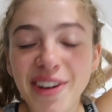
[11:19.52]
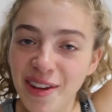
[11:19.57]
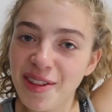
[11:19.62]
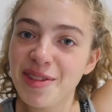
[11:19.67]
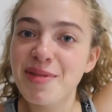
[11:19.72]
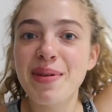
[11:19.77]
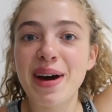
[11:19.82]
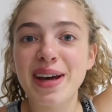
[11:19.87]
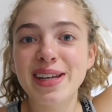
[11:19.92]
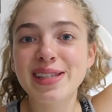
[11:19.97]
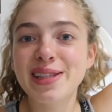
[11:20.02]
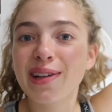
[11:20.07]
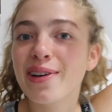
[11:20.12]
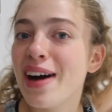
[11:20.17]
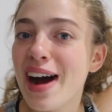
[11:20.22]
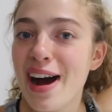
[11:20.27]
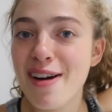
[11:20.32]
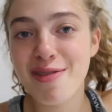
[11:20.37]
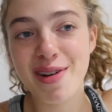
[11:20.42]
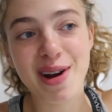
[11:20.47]
not the best
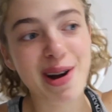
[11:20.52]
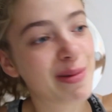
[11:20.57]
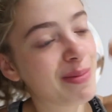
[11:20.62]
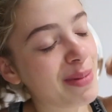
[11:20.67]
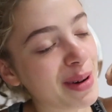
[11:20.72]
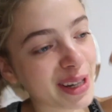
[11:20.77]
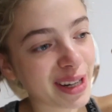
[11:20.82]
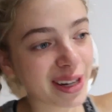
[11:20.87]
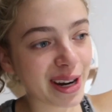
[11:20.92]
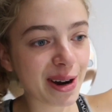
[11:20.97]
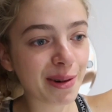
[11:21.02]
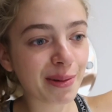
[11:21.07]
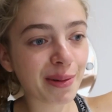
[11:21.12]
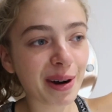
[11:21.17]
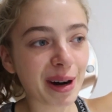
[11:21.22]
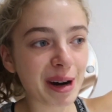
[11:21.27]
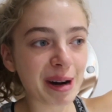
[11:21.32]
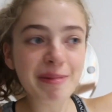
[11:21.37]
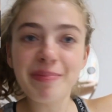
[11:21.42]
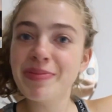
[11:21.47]
thought ever, but you know
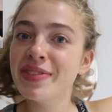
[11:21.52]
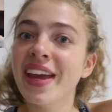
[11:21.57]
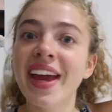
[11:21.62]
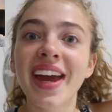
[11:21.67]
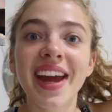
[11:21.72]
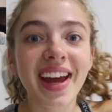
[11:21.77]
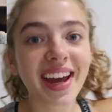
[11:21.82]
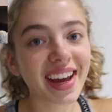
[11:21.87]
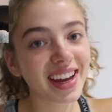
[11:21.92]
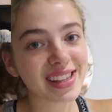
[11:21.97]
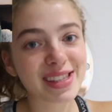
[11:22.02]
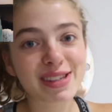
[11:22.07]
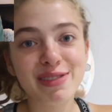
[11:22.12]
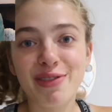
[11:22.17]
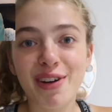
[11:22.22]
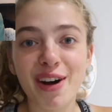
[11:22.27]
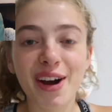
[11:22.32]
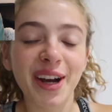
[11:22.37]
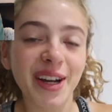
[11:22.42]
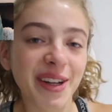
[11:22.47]
what?
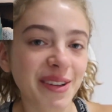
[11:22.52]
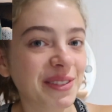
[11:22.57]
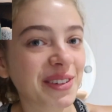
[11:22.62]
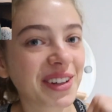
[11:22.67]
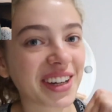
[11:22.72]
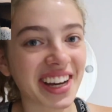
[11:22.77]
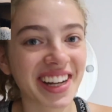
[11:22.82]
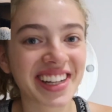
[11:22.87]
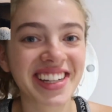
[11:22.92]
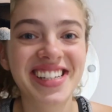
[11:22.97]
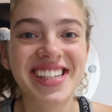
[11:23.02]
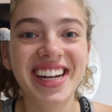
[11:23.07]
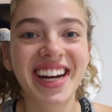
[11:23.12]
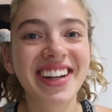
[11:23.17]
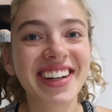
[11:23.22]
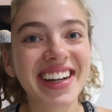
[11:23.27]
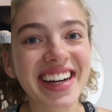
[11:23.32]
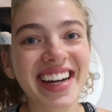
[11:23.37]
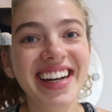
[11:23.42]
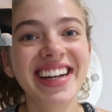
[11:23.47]
It's fine, we're gonna
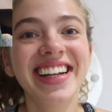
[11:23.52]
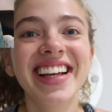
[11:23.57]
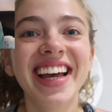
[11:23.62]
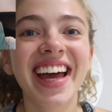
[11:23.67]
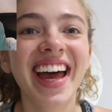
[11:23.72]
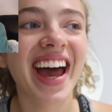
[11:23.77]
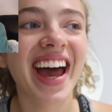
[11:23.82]
do it.